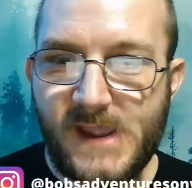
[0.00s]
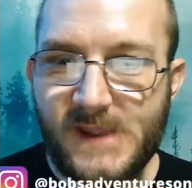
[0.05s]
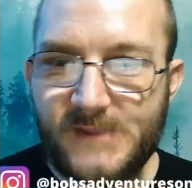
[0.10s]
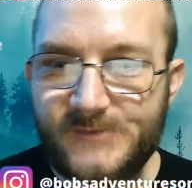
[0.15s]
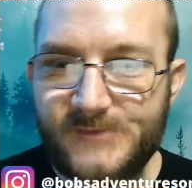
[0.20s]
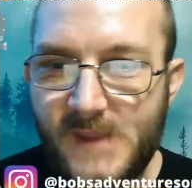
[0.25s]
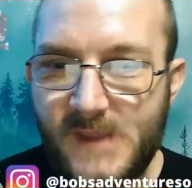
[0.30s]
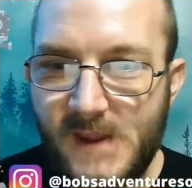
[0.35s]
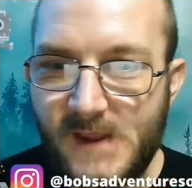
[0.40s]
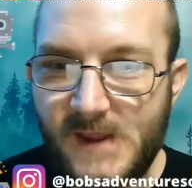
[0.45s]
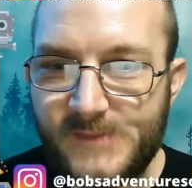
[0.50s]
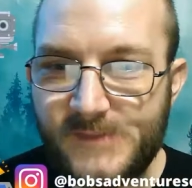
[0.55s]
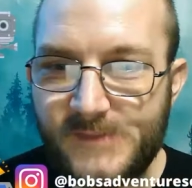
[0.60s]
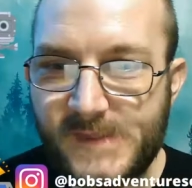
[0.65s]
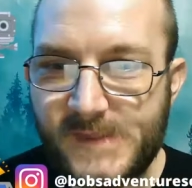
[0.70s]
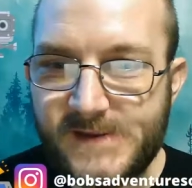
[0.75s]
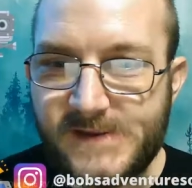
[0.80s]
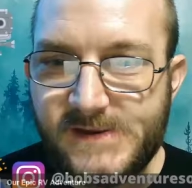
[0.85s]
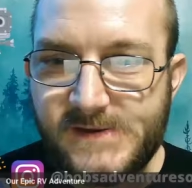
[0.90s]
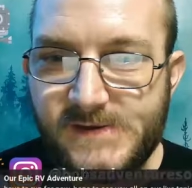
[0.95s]
And
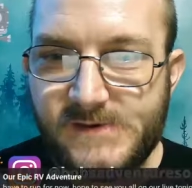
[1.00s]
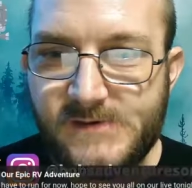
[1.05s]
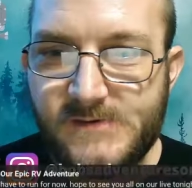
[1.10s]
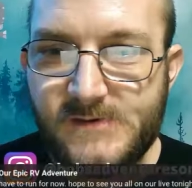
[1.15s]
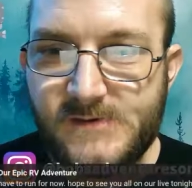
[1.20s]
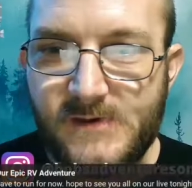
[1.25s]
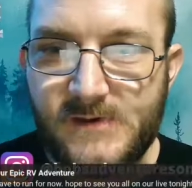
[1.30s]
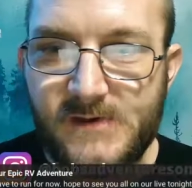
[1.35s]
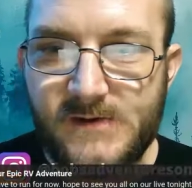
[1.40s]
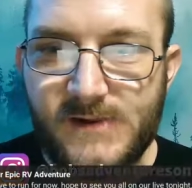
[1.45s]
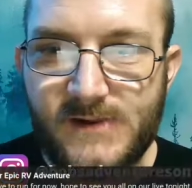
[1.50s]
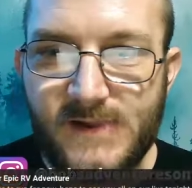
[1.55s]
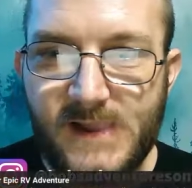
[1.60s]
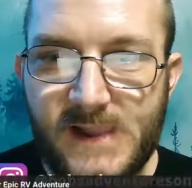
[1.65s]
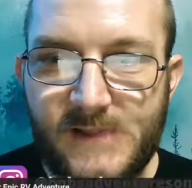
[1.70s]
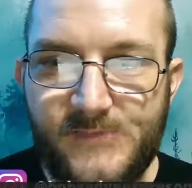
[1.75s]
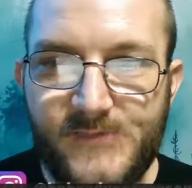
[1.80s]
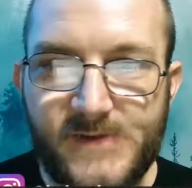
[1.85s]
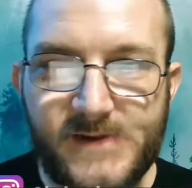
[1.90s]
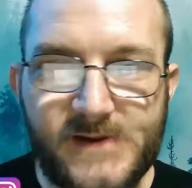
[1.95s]
thank you,
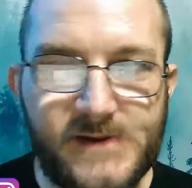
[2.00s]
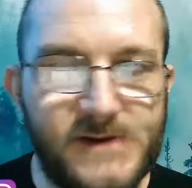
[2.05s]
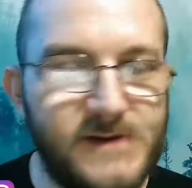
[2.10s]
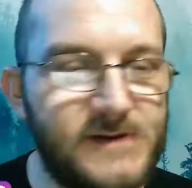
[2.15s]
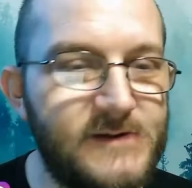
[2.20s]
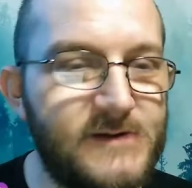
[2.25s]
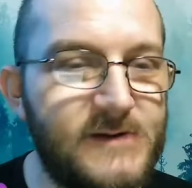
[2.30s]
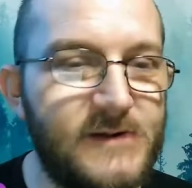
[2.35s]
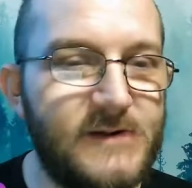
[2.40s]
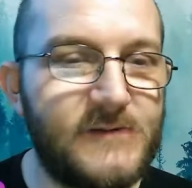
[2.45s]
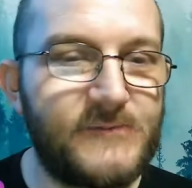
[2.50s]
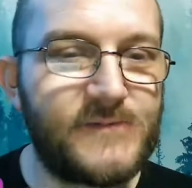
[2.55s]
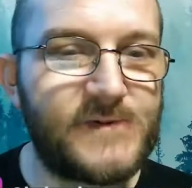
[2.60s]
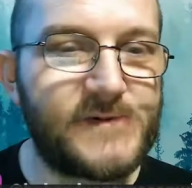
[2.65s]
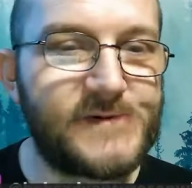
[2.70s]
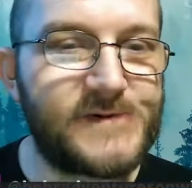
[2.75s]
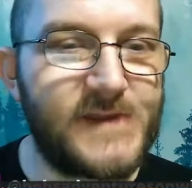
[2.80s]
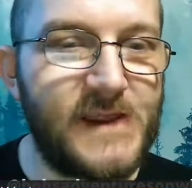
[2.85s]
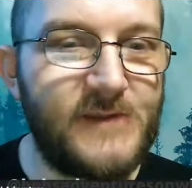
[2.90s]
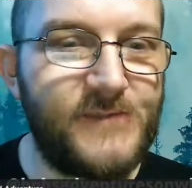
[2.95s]
Epic,
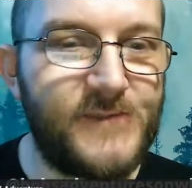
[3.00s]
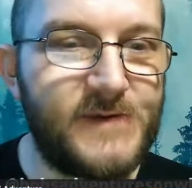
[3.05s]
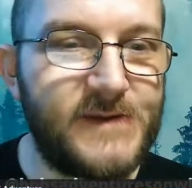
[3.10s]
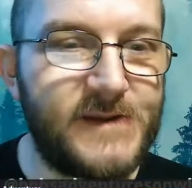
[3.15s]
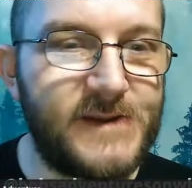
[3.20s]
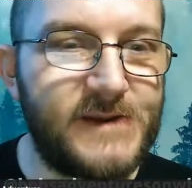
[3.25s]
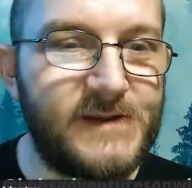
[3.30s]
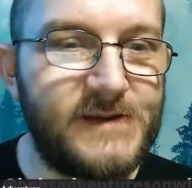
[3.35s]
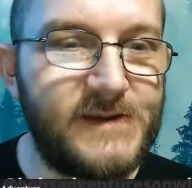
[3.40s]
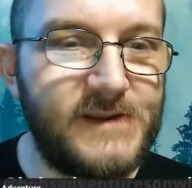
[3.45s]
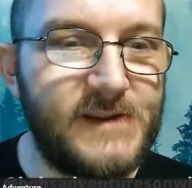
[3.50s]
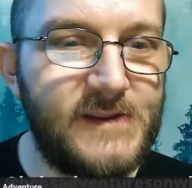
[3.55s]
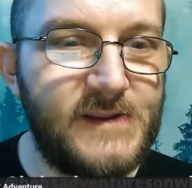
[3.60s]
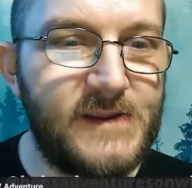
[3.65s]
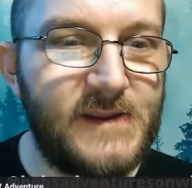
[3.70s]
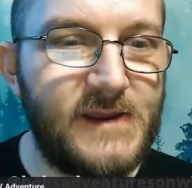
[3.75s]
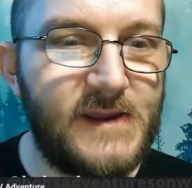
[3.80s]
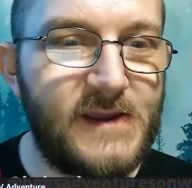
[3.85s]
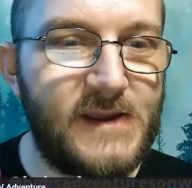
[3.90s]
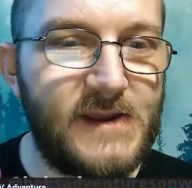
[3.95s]
for stopping in.
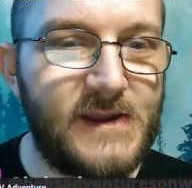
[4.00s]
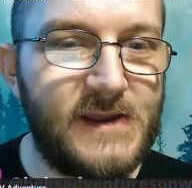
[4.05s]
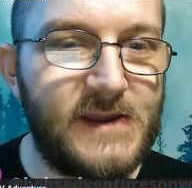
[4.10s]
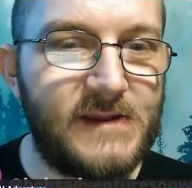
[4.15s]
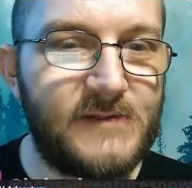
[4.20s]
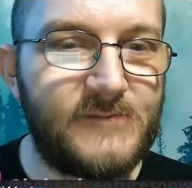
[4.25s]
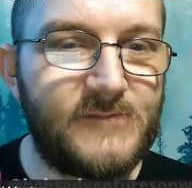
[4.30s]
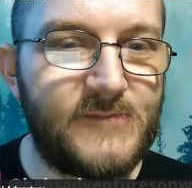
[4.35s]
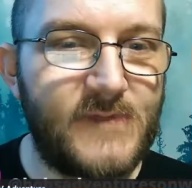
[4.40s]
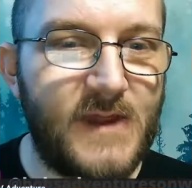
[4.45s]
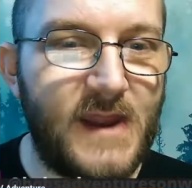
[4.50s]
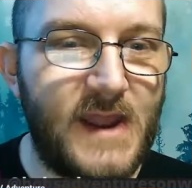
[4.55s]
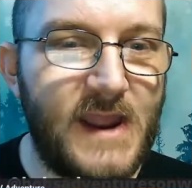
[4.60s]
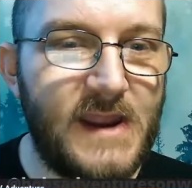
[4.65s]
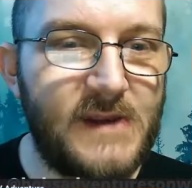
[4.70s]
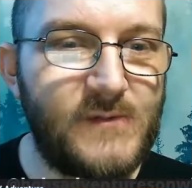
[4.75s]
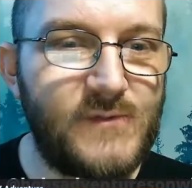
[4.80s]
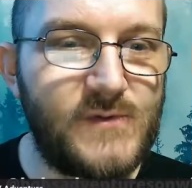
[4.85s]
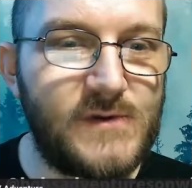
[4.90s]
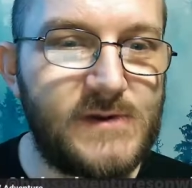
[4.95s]

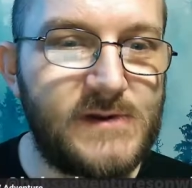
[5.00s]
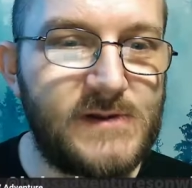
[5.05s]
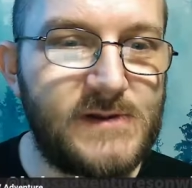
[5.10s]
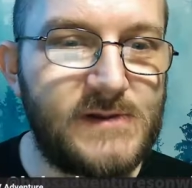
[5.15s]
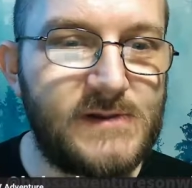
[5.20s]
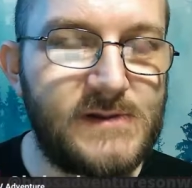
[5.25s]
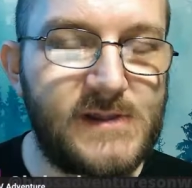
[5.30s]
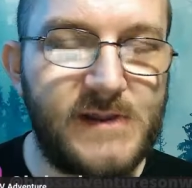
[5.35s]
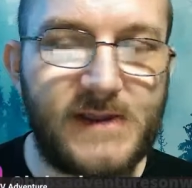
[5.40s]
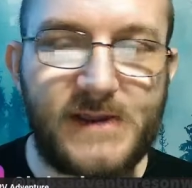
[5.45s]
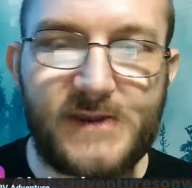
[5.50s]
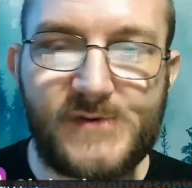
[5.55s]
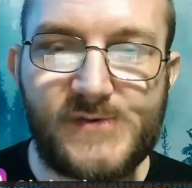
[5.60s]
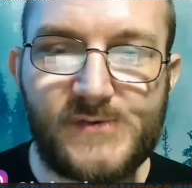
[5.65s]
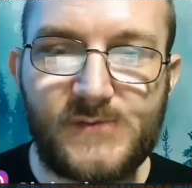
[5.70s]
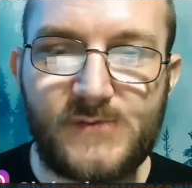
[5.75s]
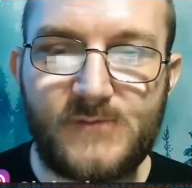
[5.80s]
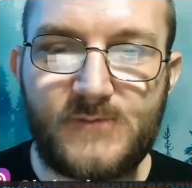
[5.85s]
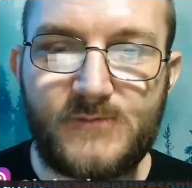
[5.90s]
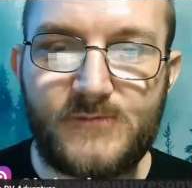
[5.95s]
I
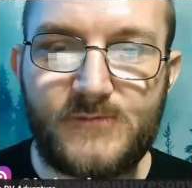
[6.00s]
will